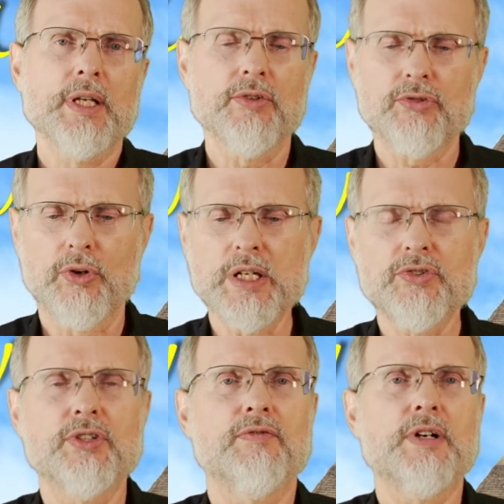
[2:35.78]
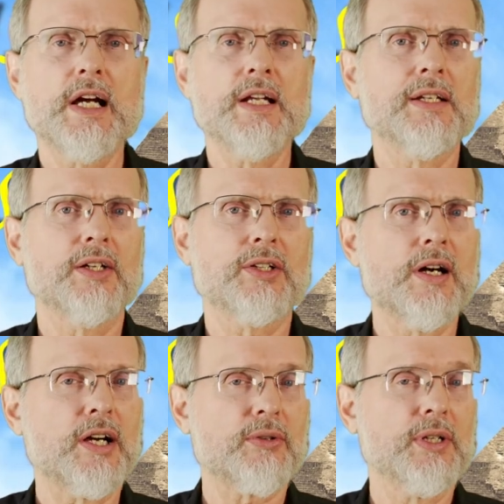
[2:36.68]
And so he's dividing and
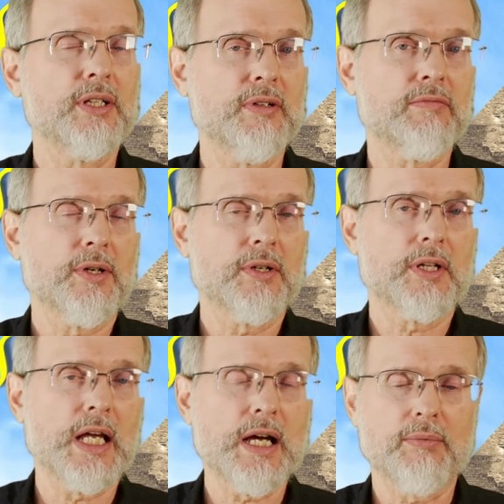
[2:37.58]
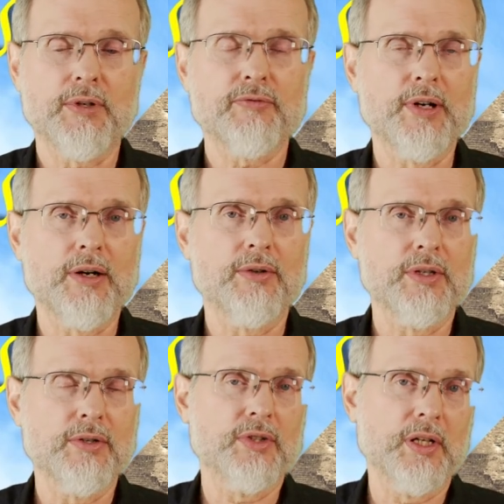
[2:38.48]
conquering. You've ever heard of that? Well, Pharaoh
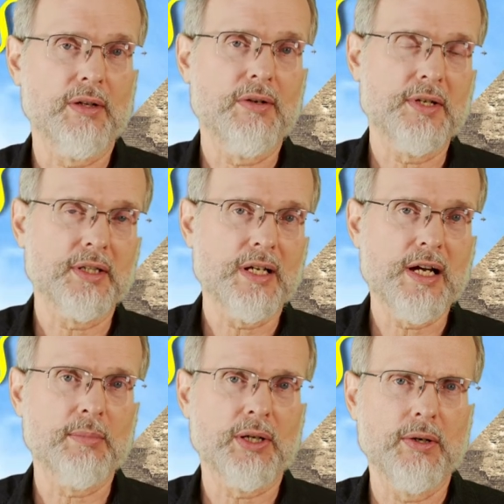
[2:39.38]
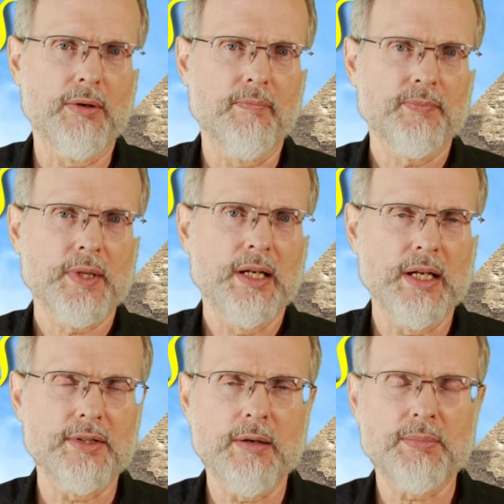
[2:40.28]
used it a long time ago,
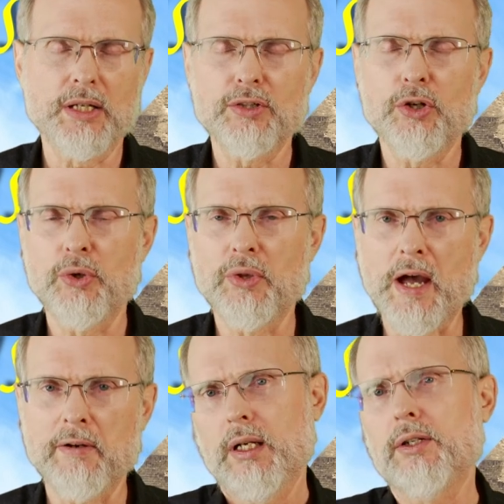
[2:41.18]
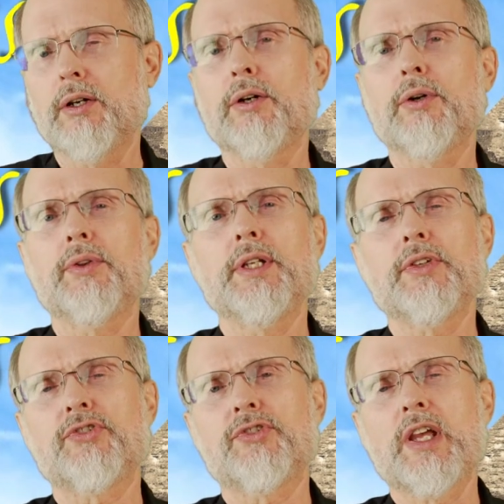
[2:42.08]
attempting to do that. And you know,
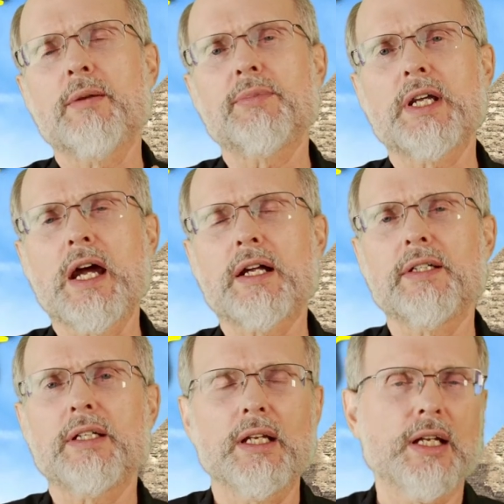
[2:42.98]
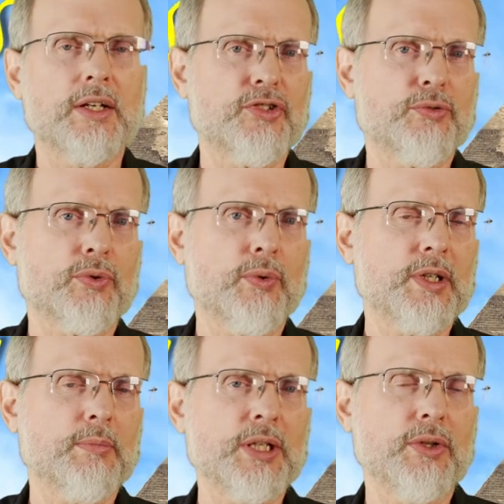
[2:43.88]
this same tactic is
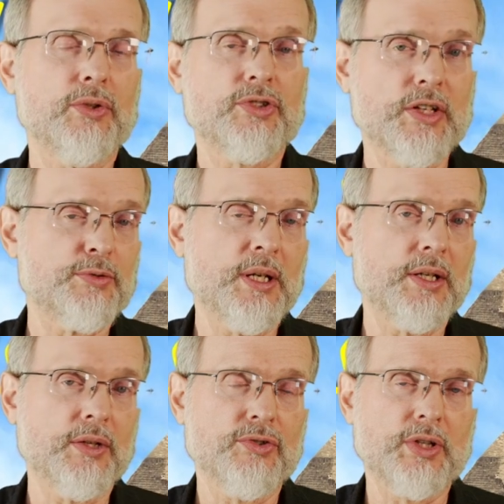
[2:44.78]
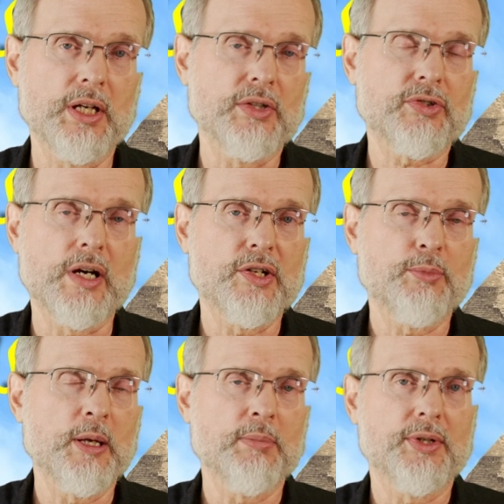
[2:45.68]
going to be used, is being used against God's
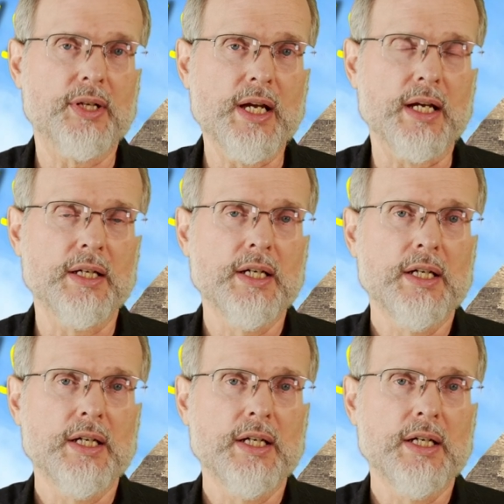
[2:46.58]
people today